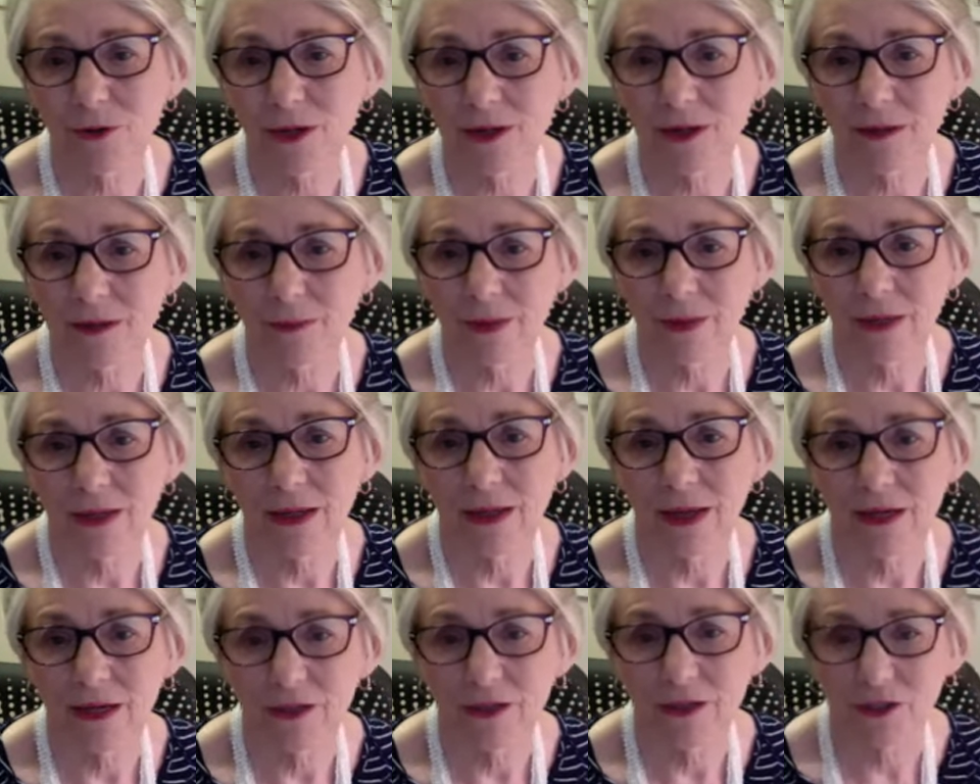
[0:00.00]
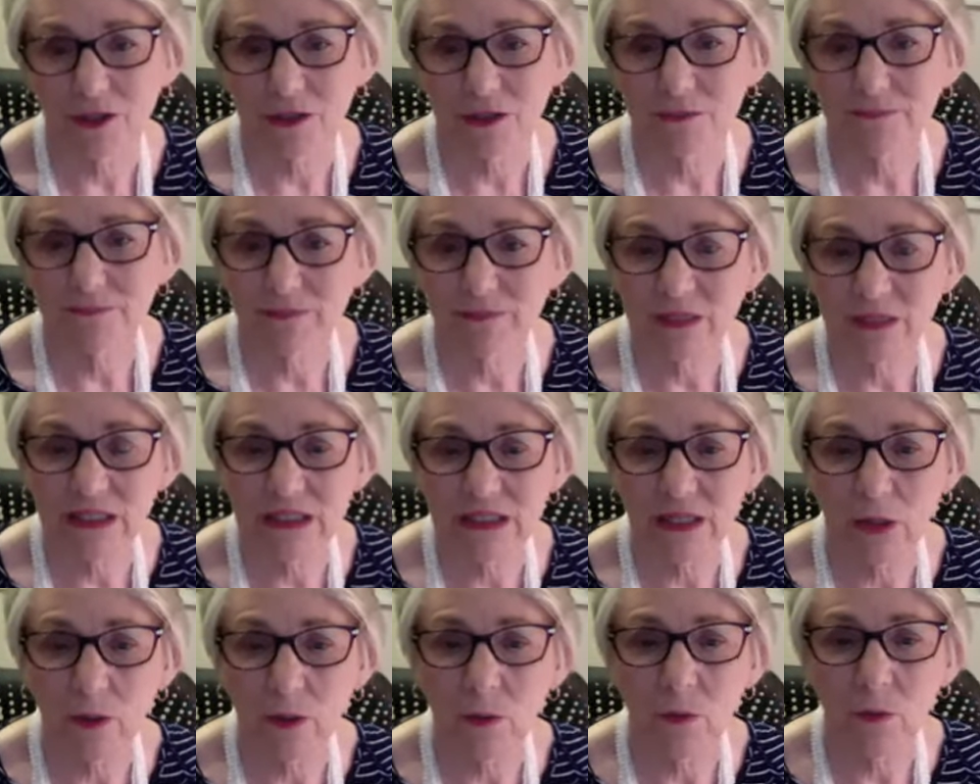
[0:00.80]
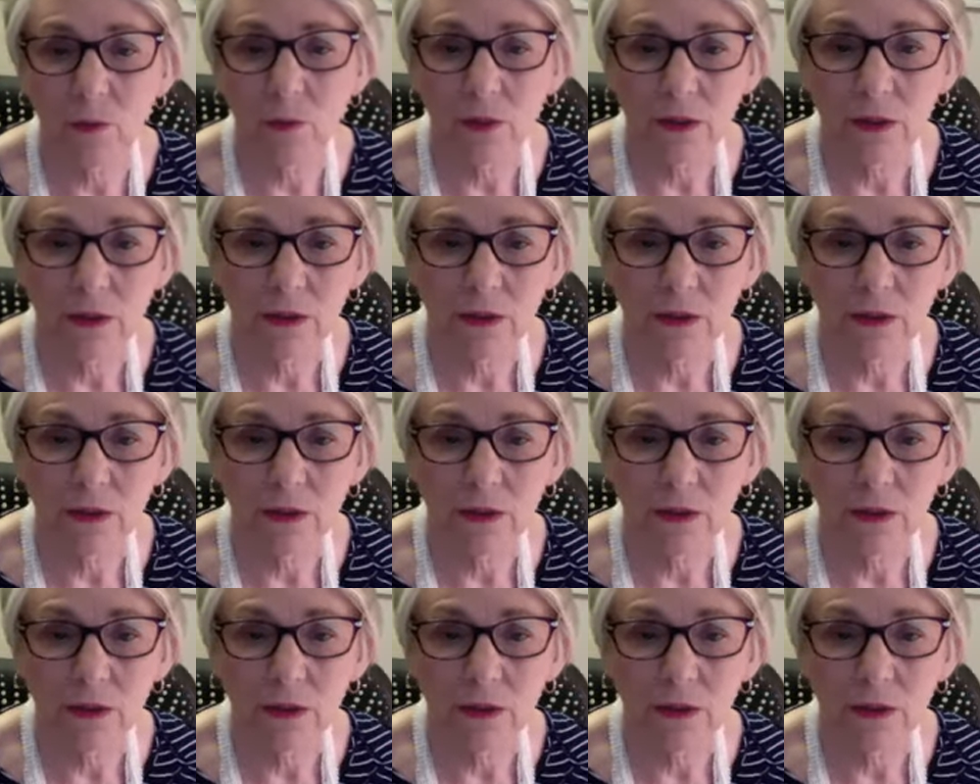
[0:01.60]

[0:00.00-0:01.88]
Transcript: kind of medication. So